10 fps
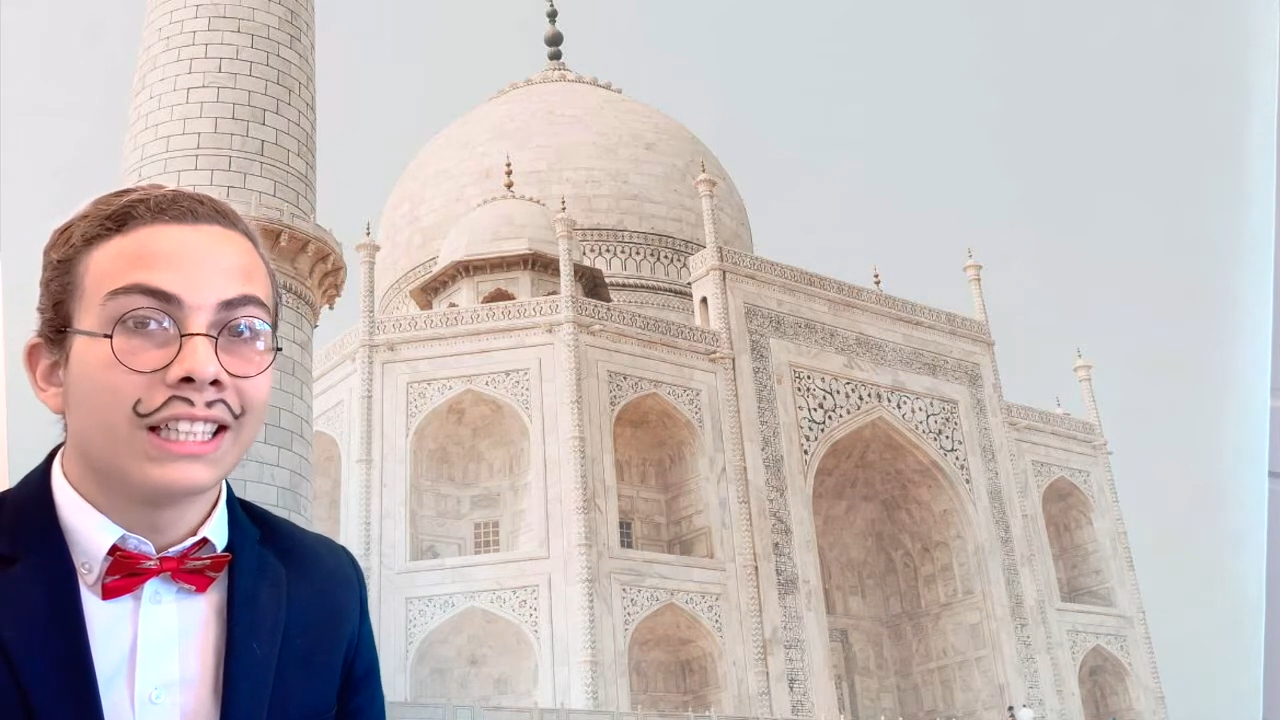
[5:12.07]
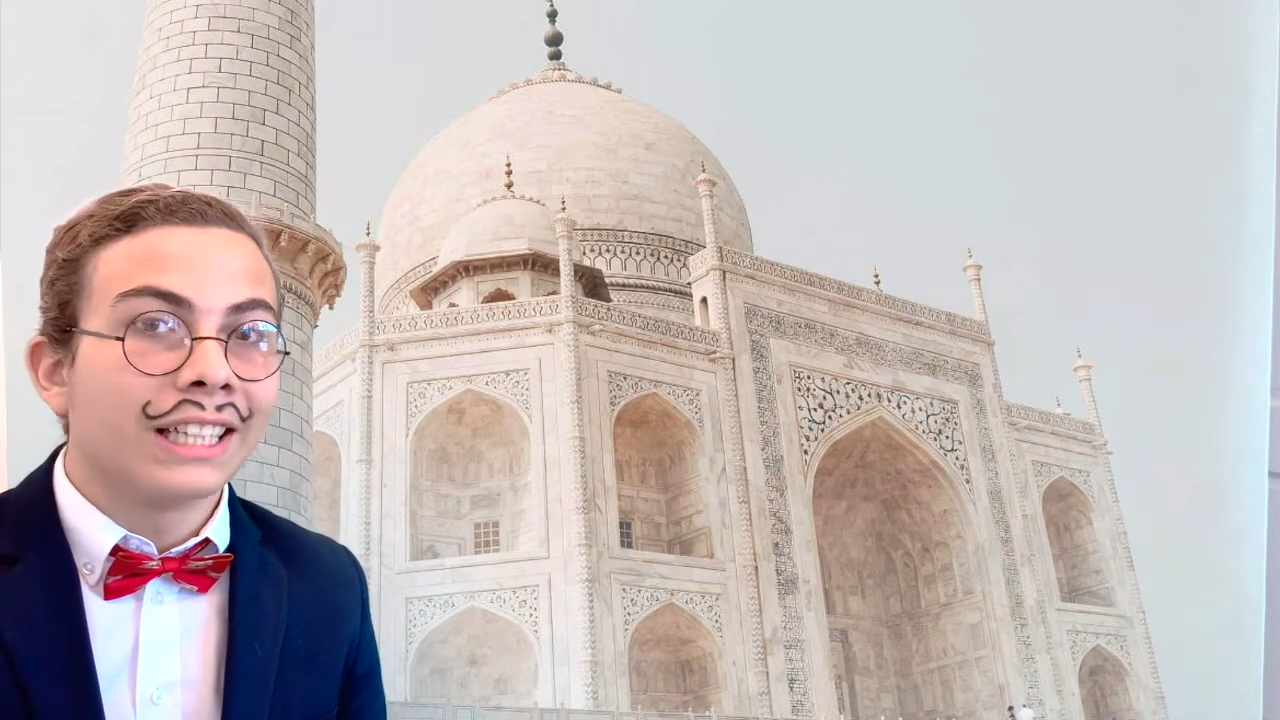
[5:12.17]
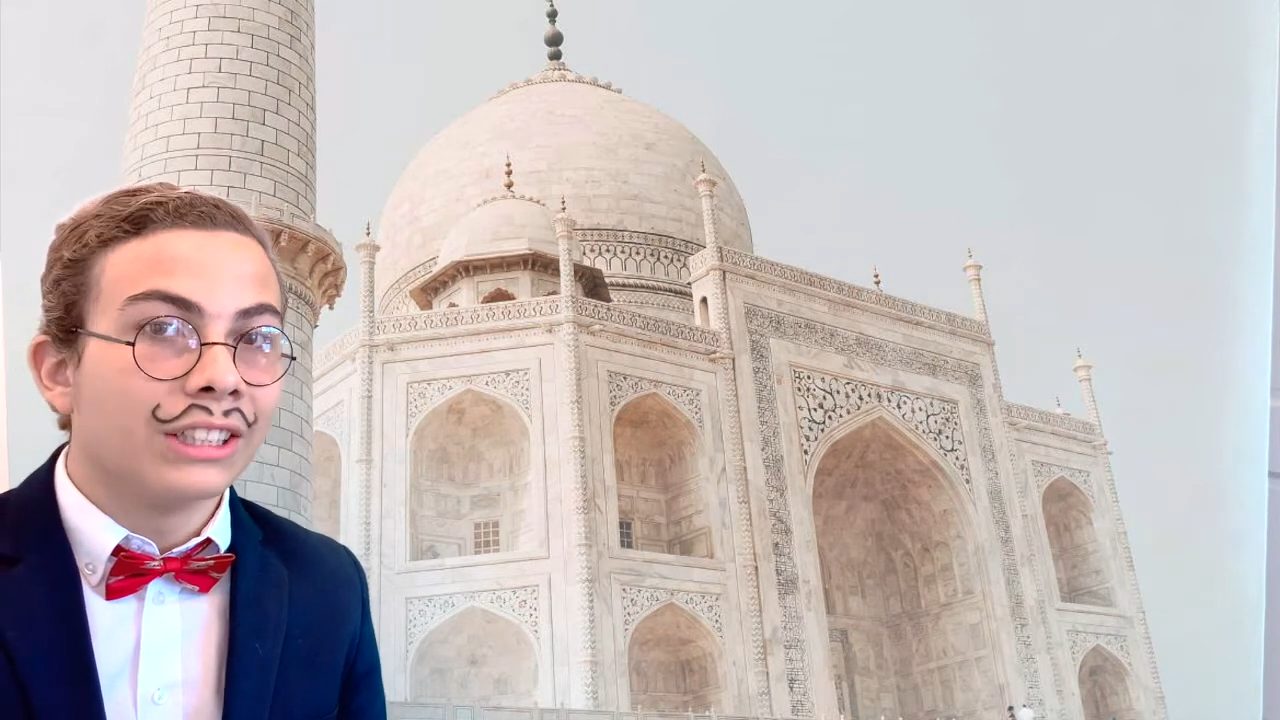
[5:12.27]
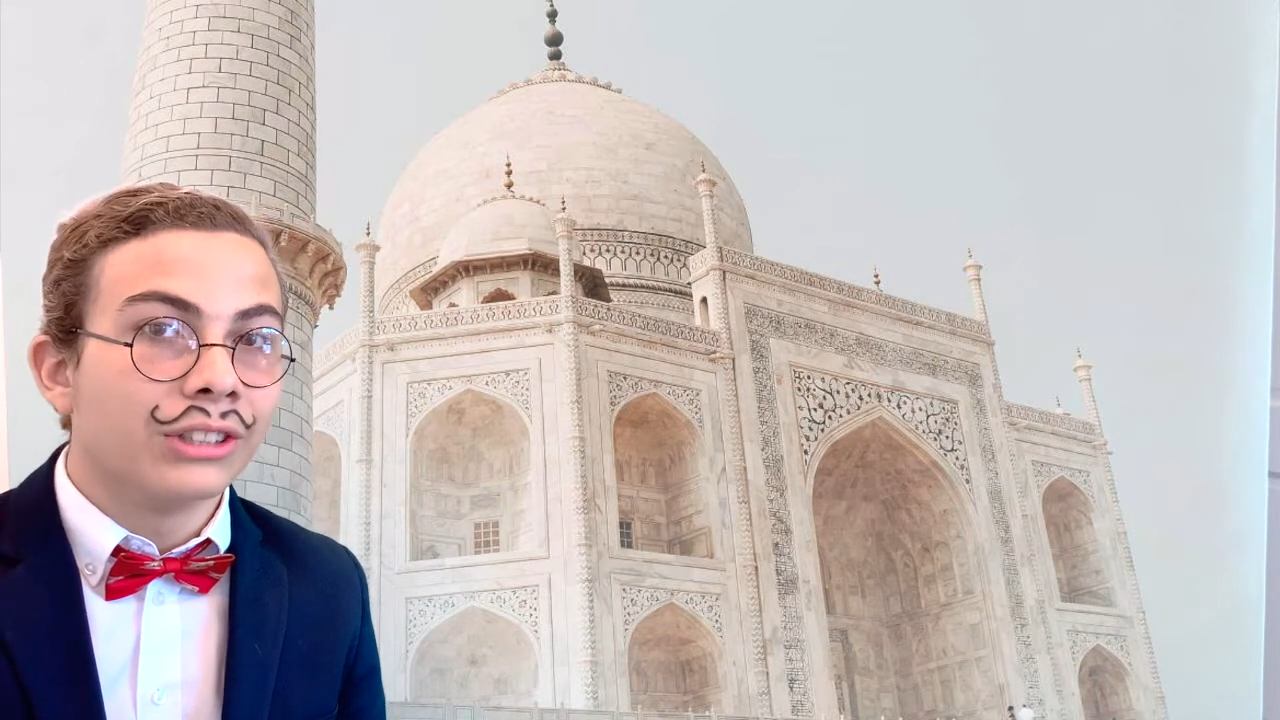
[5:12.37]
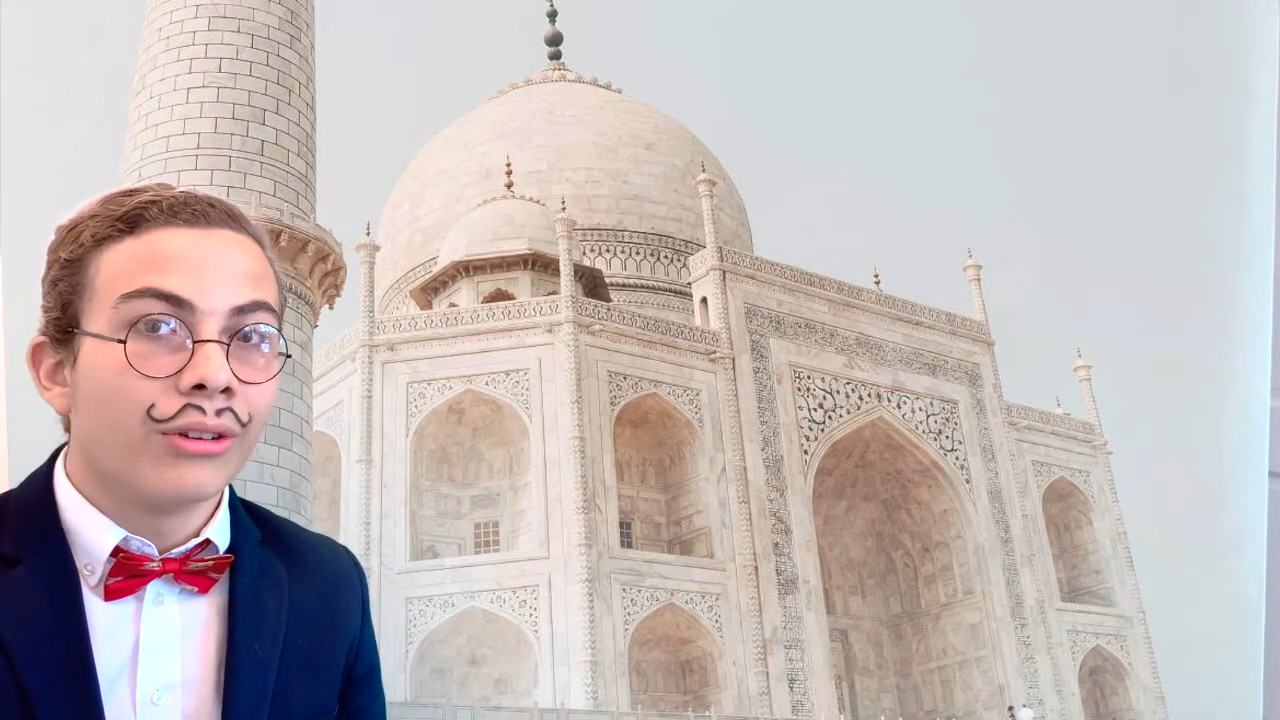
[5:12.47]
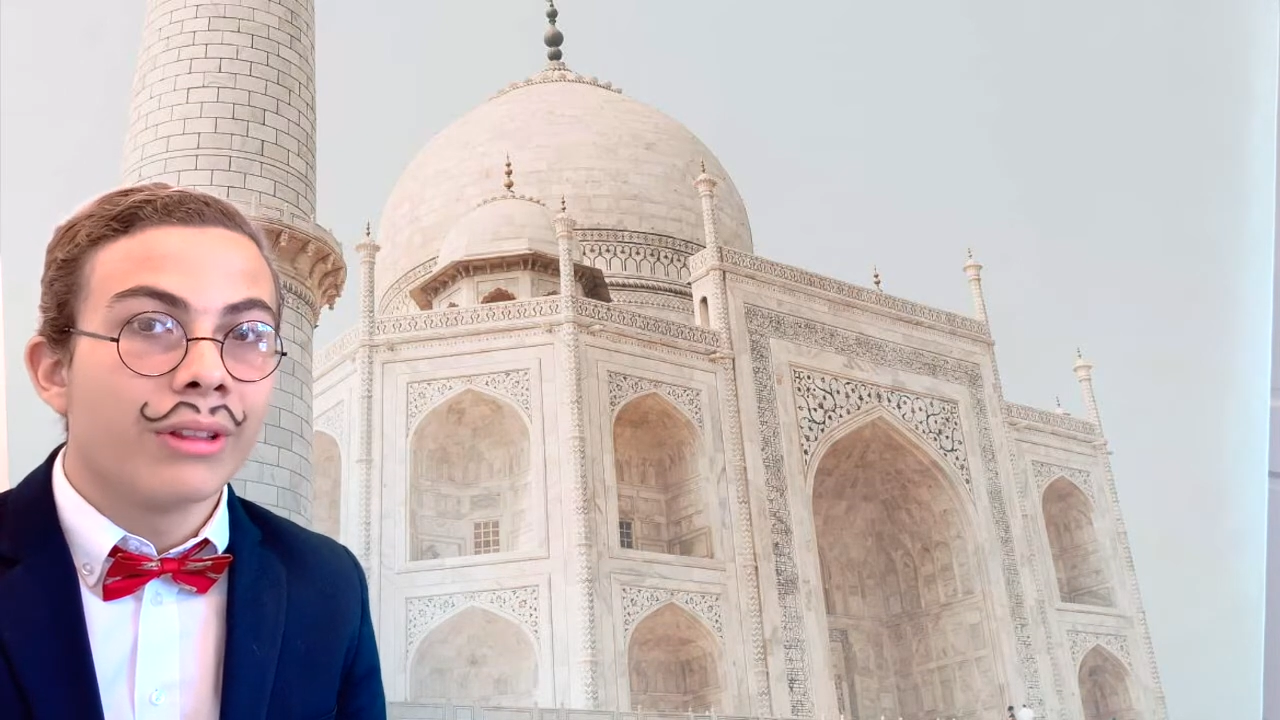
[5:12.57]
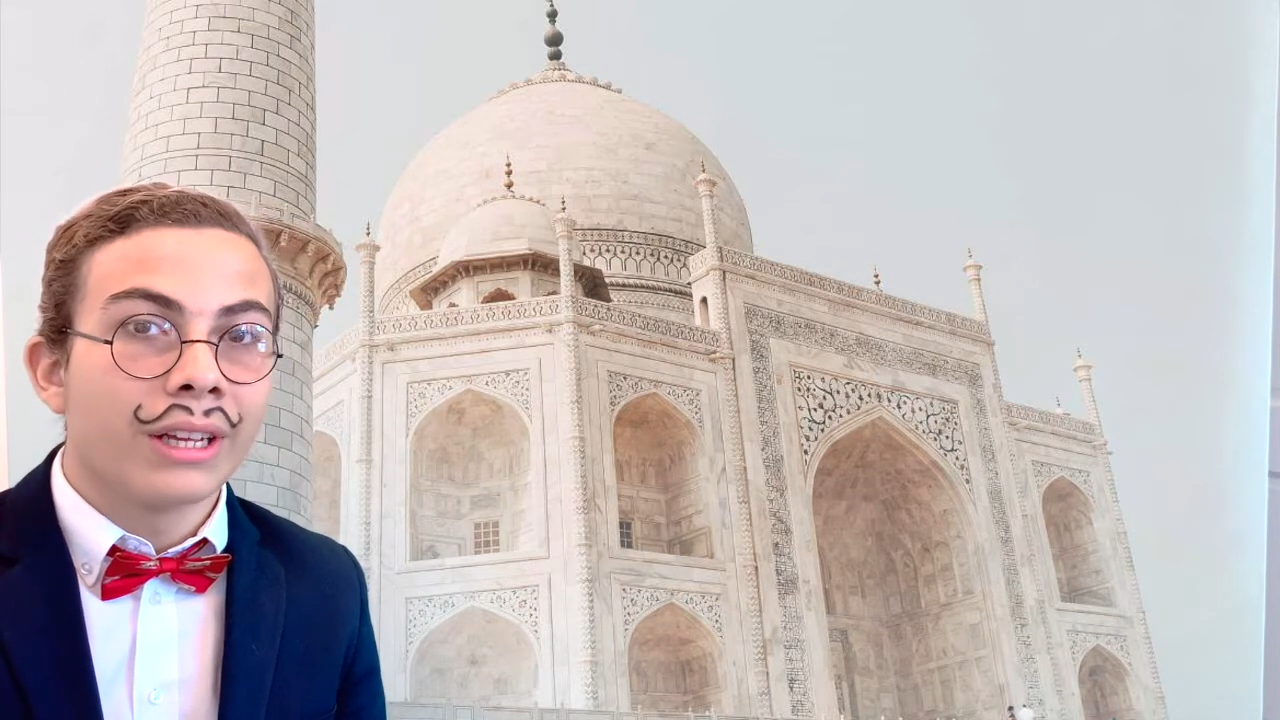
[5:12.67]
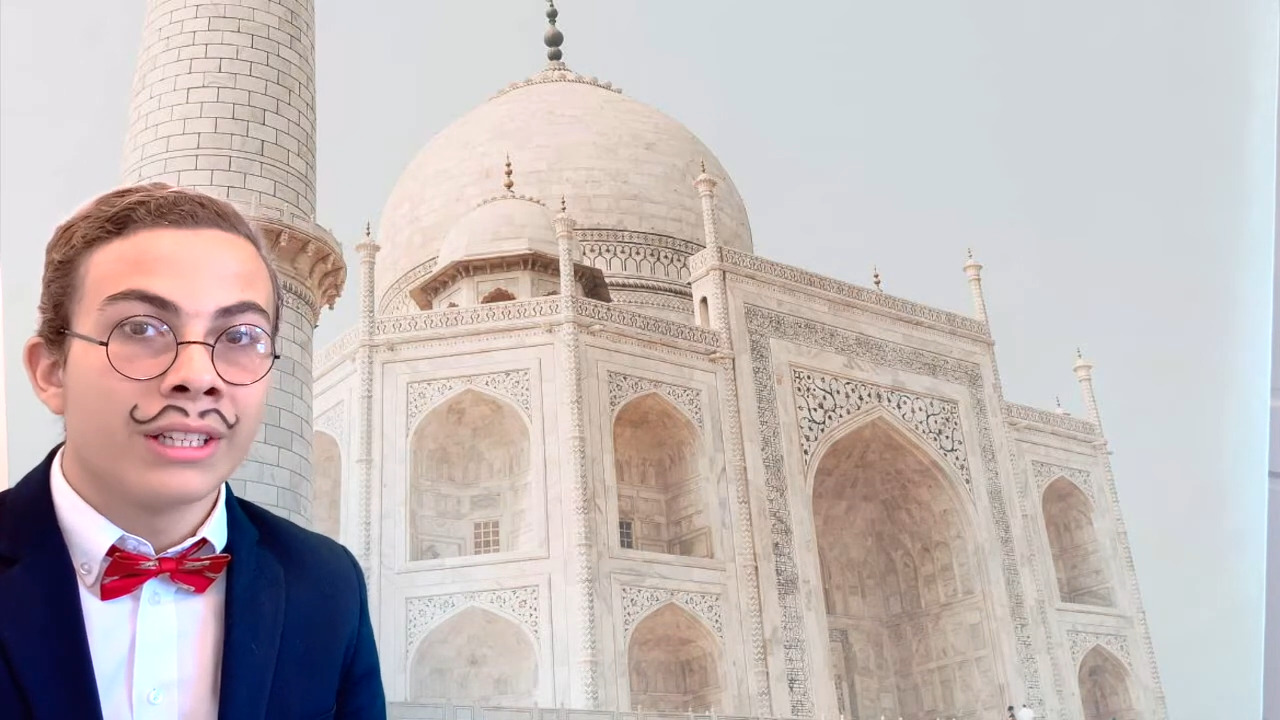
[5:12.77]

into the